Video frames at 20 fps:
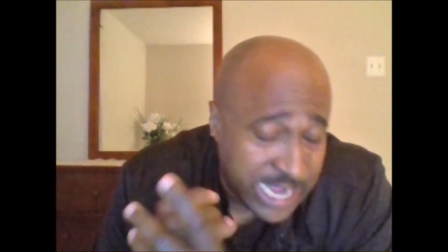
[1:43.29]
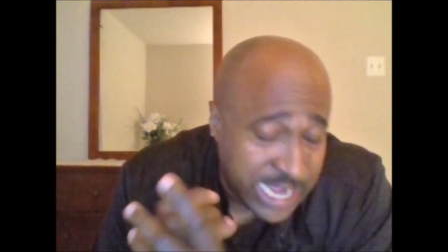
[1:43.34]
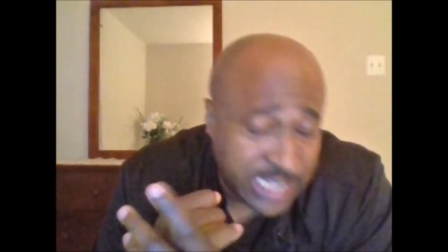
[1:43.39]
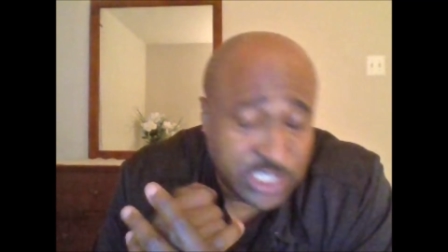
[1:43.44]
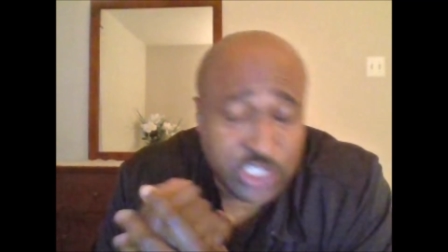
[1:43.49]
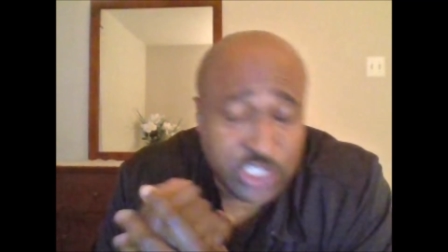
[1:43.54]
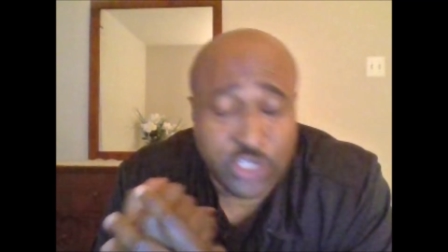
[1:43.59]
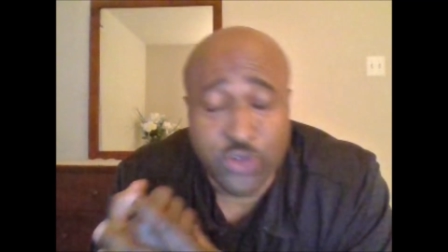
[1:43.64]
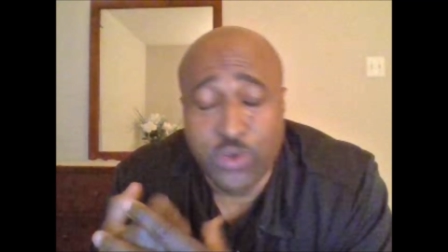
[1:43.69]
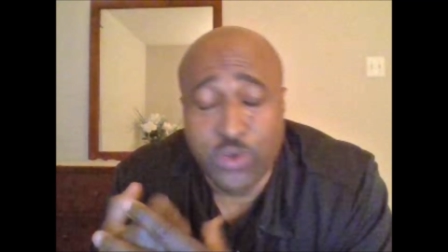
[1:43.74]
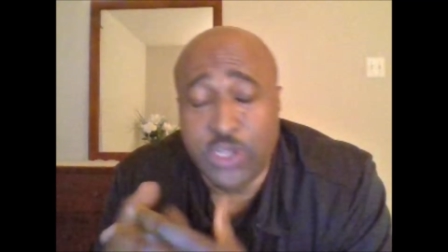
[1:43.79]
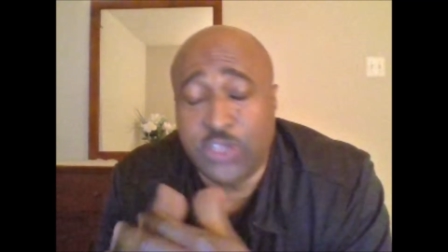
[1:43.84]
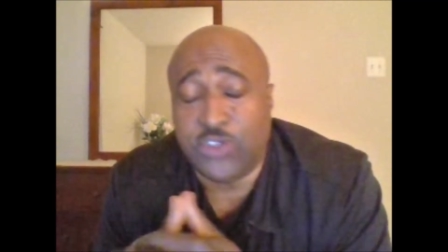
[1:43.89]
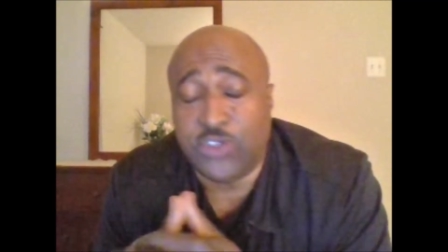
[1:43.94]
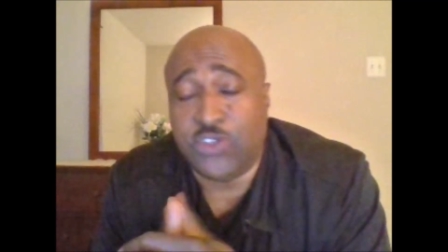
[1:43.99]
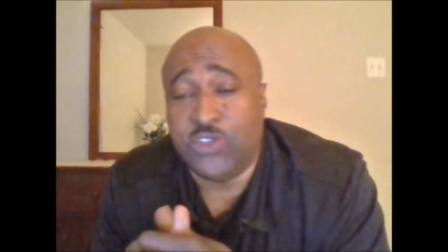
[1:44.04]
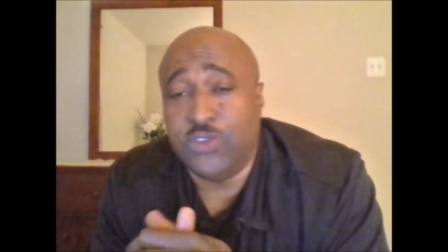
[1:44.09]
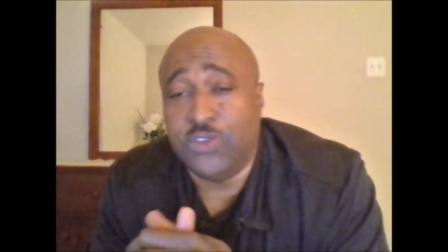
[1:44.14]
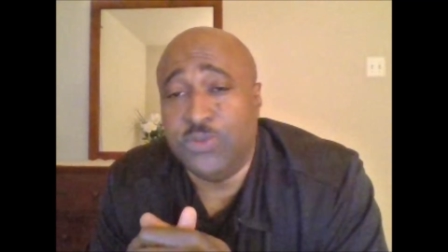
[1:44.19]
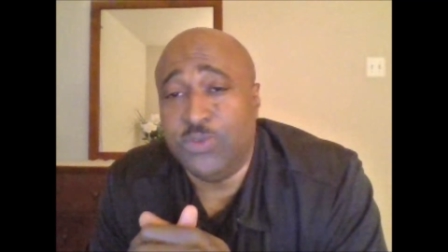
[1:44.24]
who
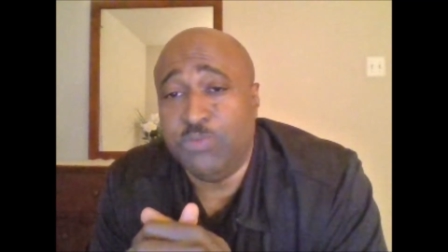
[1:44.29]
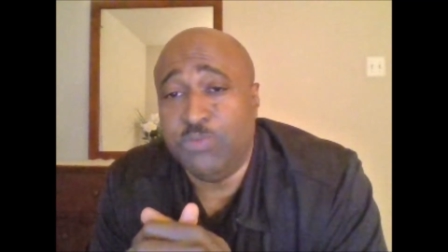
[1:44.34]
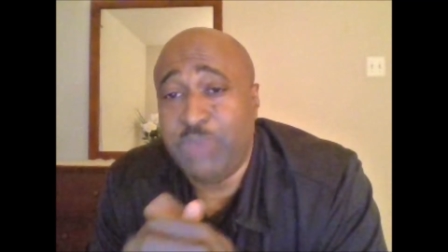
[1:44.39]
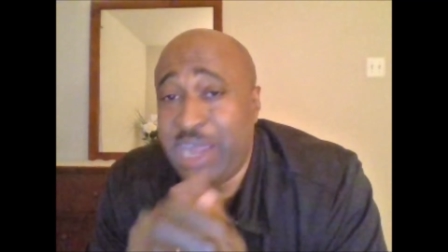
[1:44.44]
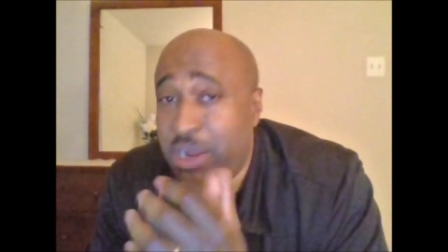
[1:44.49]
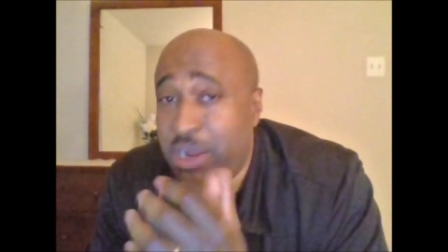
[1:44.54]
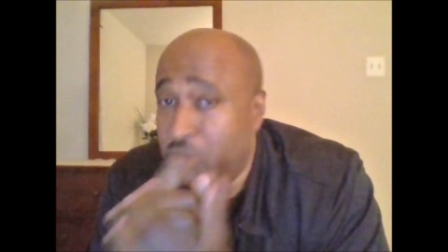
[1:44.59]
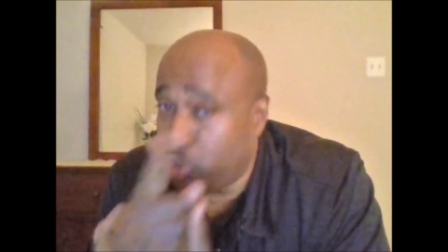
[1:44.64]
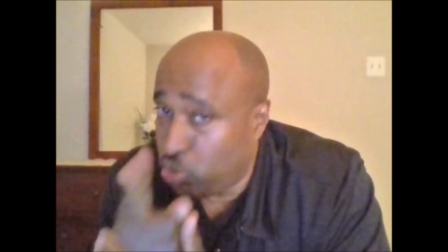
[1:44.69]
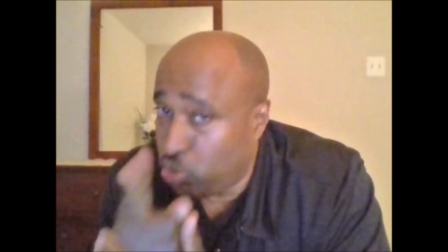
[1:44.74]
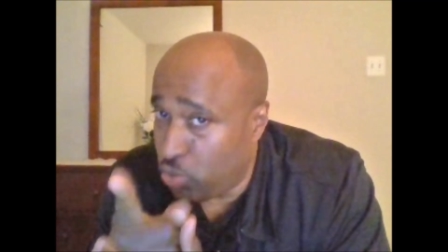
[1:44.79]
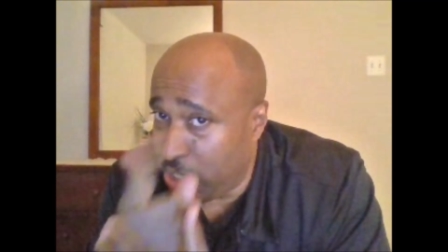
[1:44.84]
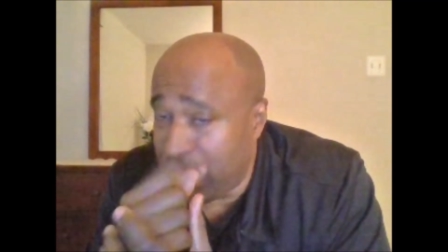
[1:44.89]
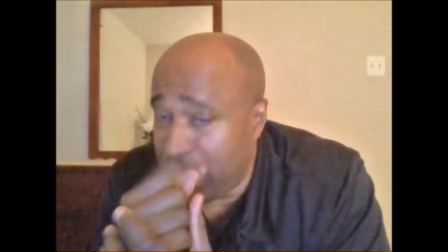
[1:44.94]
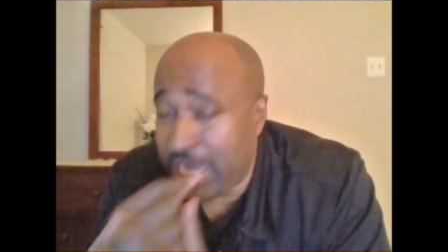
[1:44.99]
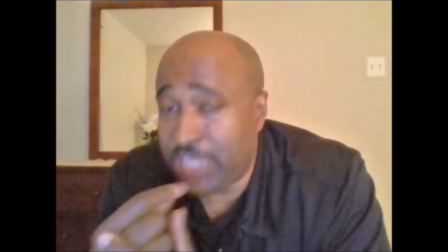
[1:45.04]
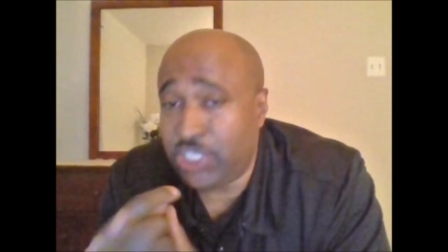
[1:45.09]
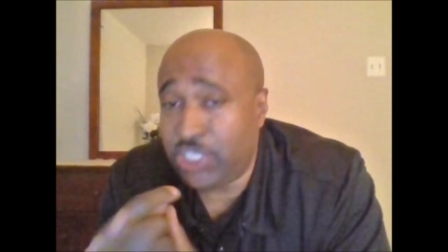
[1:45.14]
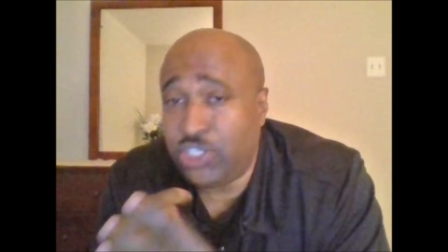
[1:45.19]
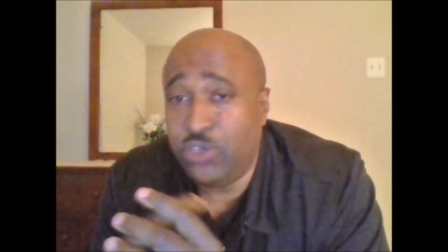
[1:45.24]
are
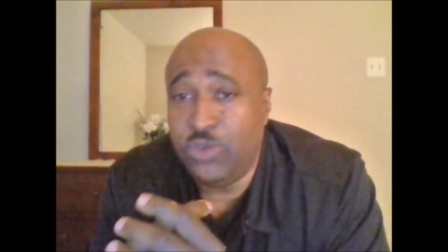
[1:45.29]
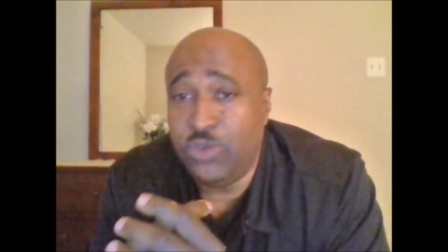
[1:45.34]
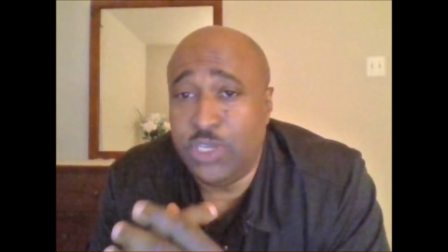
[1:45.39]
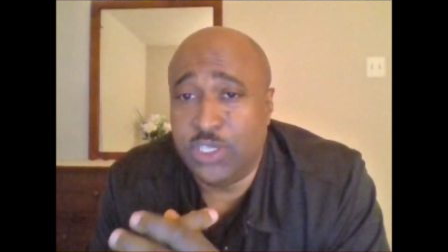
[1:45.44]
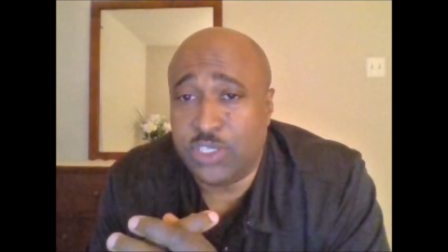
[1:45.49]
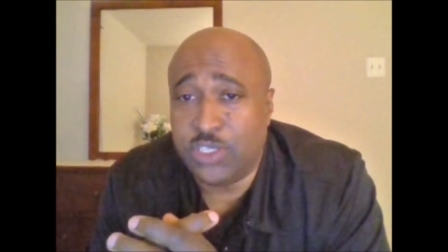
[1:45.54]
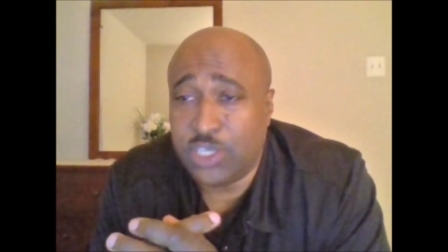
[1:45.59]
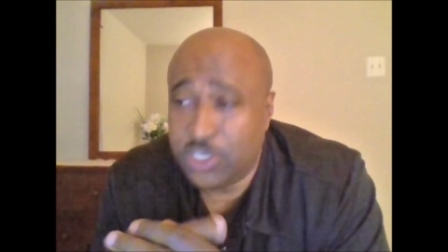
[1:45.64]
not students,